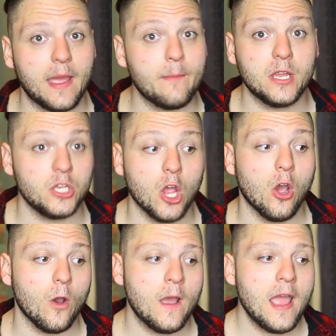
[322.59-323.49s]
I mean,
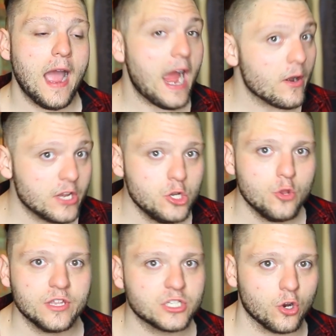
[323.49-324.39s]
yo, I already
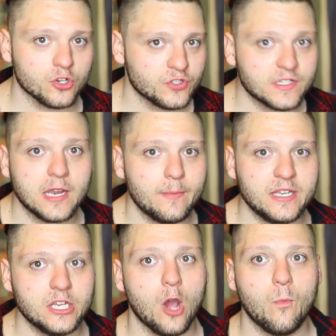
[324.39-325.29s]
knew this course was going to
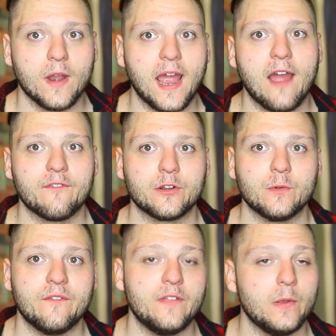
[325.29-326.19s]
be dope when I offered
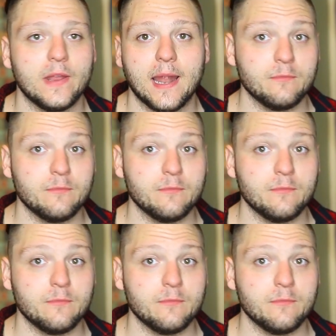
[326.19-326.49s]
to review it.